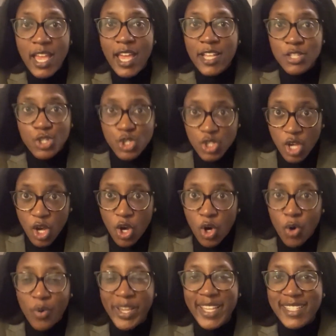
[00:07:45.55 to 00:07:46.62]
And
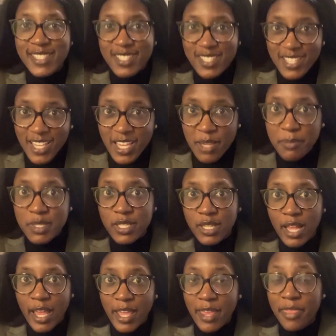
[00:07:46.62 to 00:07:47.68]
so it seems
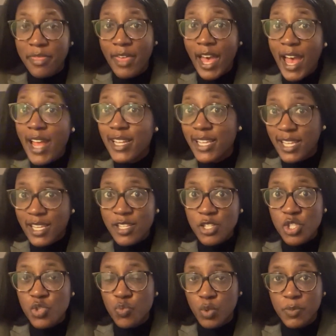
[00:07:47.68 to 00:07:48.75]
like that is
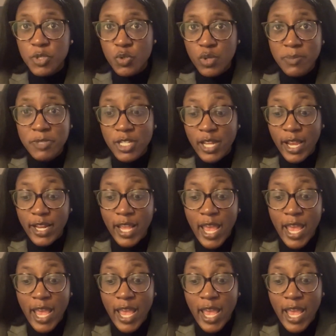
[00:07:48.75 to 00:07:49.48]
Swoop's kryptonite.